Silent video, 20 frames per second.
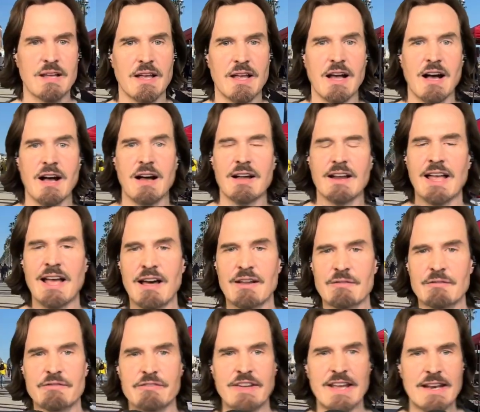hung out
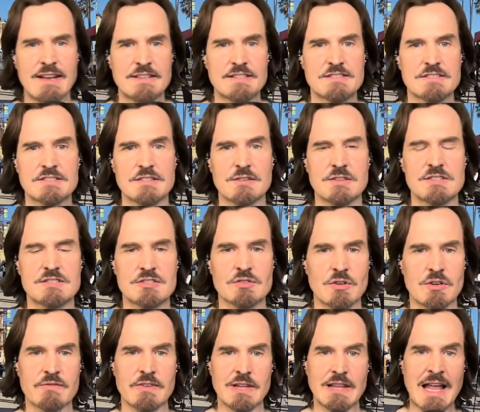in Venice. So this is sort
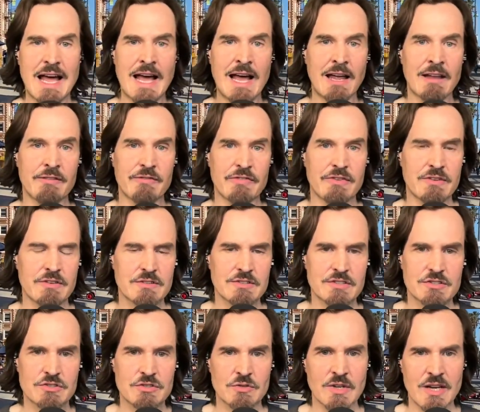of a live
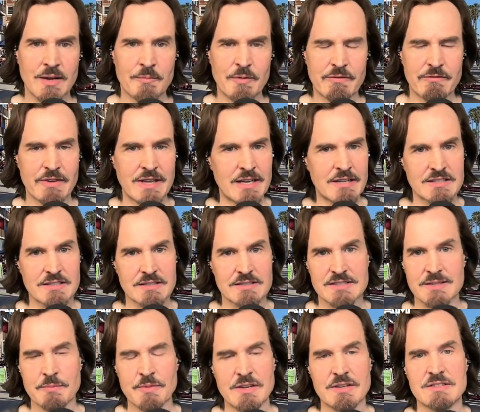stream of Venice,
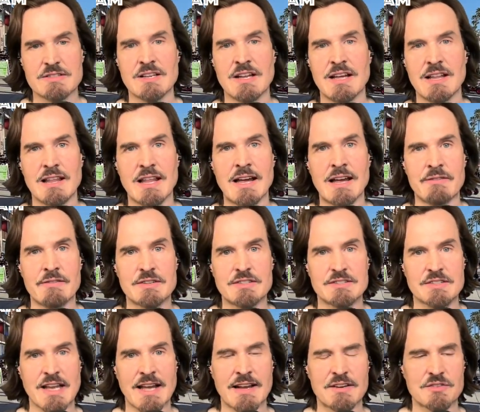except that it's not live.
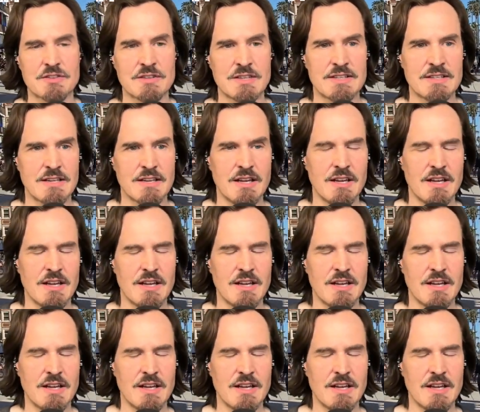It's actually